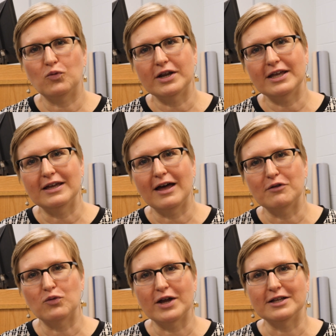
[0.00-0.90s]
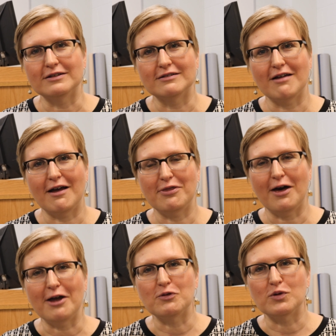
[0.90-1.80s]
what he had written, I
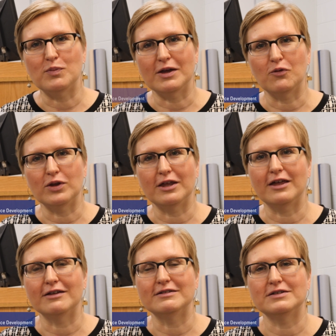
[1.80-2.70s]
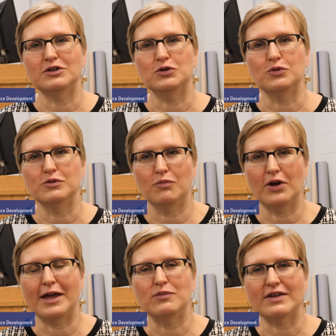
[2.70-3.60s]
thought it would be really good to
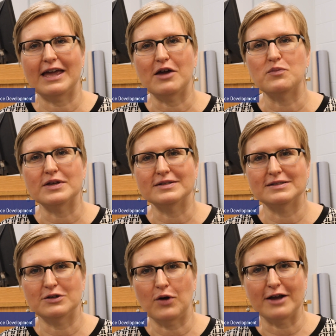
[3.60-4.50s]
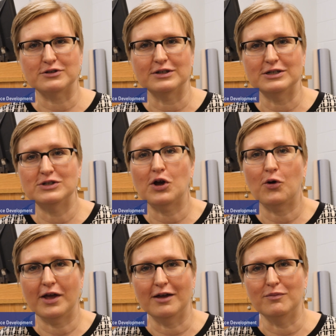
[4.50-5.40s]
bring him to campus to actually
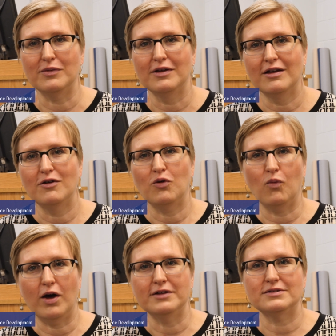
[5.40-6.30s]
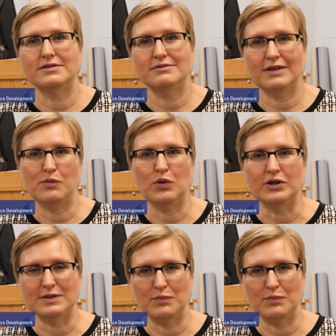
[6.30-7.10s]
show him what he put to